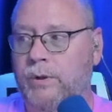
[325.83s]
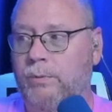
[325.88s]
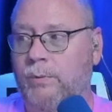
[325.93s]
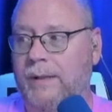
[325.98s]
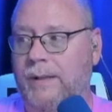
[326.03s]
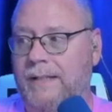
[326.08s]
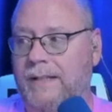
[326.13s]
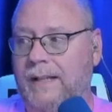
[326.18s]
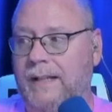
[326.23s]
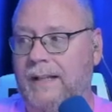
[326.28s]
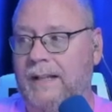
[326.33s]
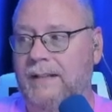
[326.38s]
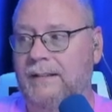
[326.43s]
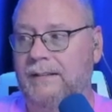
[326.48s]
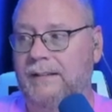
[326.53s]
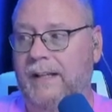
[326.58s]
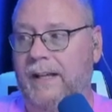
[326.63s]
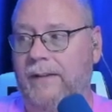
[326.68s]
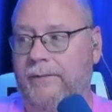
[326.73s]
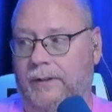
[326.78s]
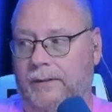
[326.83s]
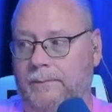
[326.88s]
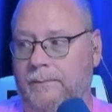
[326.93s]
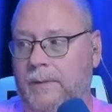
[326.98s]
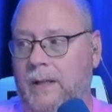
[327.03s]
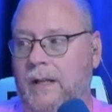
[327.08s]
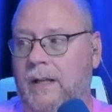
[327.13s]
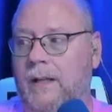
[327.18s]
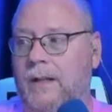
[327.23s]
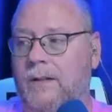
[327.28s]
between 10 and 11.
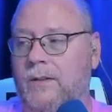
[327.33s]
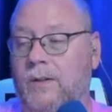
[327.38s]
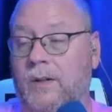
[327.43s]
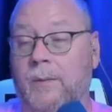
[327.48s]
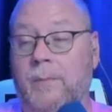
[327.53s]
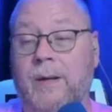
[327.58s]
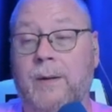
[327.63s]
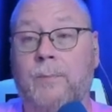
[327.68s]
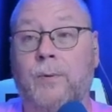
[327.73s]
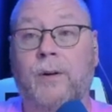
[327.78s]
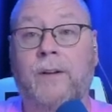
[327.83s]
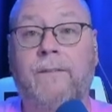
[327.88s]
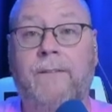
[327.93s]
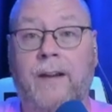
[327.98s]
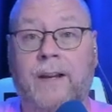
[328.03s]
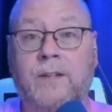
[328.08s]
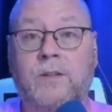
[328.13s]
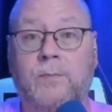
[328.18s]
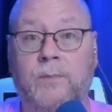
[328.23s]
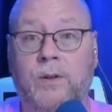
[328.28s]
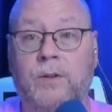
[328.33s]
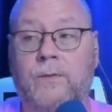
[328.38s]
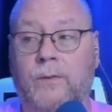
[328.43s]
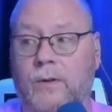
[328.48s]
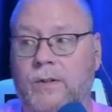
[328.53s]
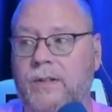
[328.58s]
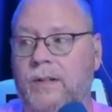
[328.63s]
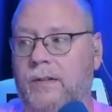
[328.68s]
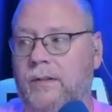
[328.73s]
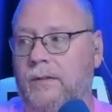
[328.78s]
It's going to be a pretty fast
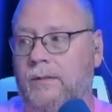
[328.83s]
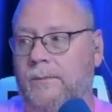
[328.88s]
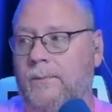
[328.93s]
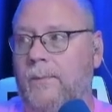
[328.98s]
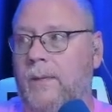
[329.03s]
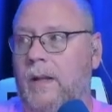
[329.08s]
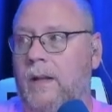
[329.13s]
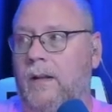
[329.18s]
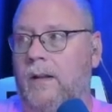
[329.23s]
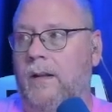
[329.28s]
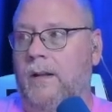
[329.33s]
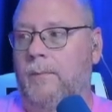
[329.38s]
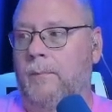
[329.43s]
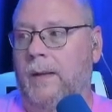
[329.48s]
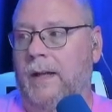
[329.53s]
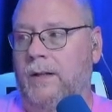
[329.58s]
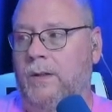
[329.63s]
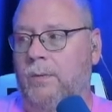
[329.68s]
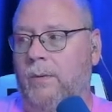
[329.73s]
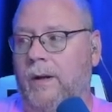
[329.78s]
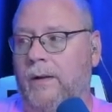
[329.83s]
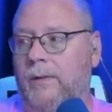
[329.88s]
mover, too. By